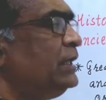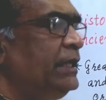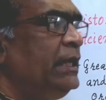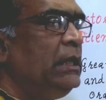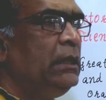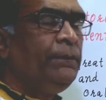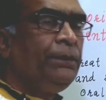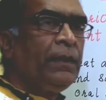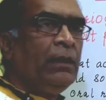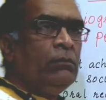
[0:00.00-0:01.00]
till
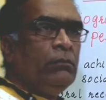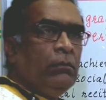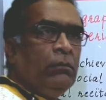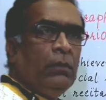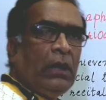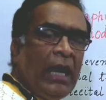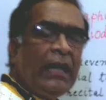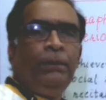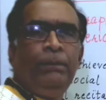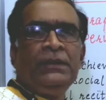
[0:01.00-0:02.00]

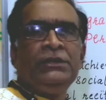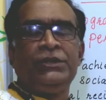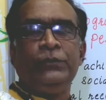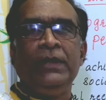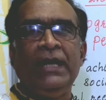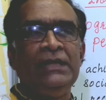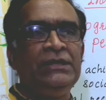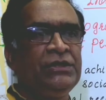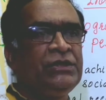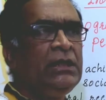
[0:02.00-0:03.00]
Harappan
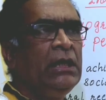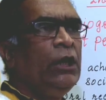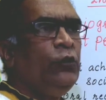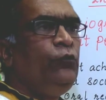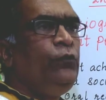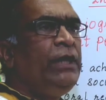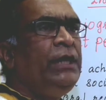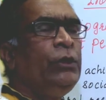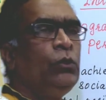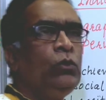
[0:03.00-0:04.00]
civilization, we
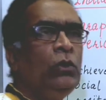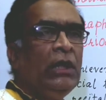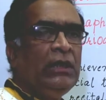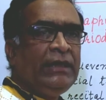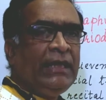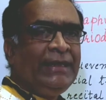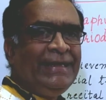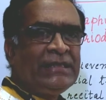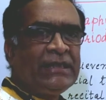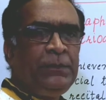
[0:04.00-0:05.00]
knew that
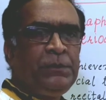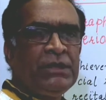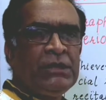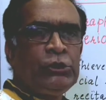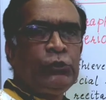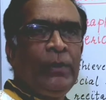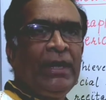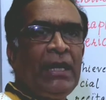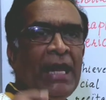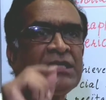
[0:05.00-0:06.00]
inscriptions
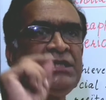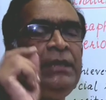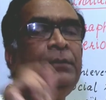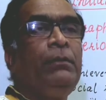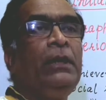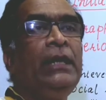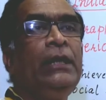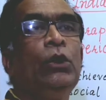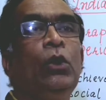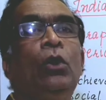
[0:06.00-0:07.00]
were largely
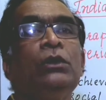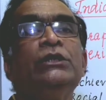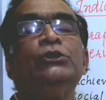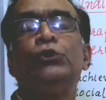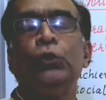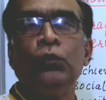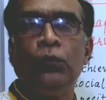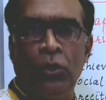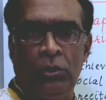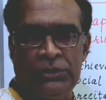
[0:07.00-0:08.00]
made on the stone
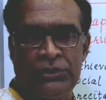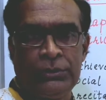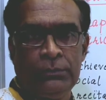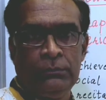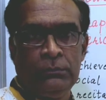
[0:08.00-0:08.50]
walls.